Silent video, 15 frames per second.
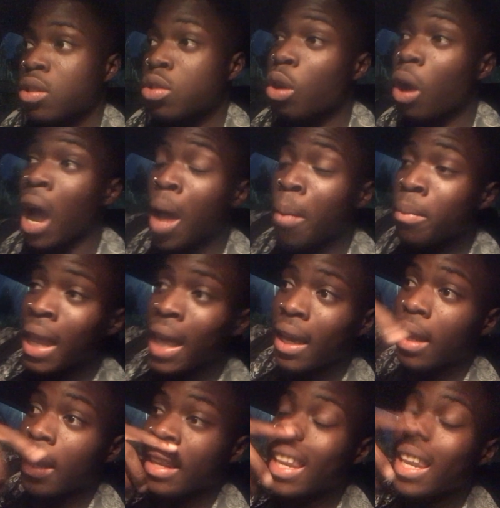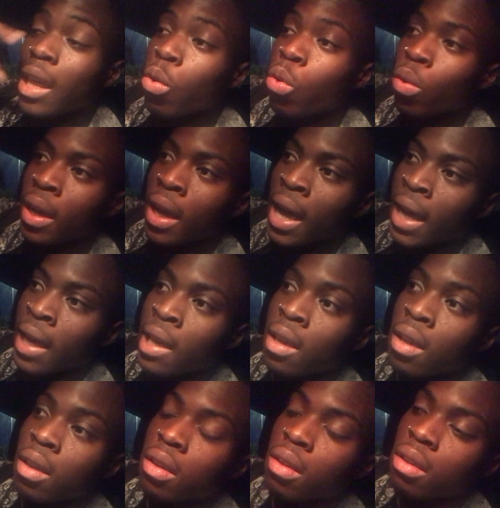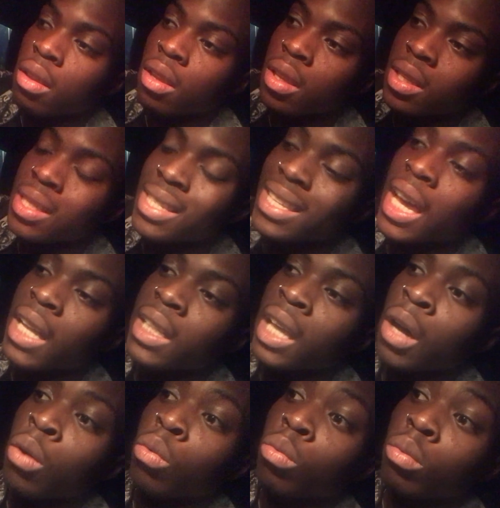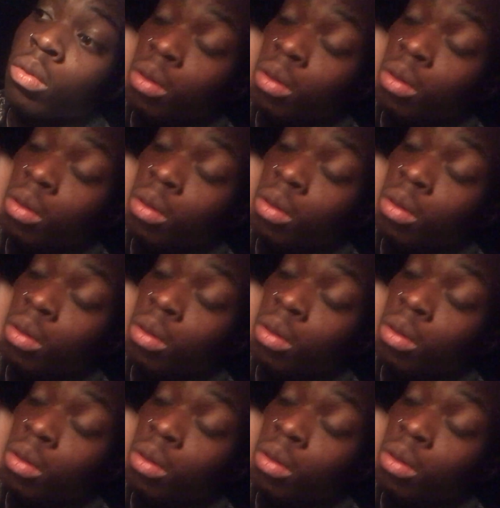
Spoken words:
So I'm like a little guy sat down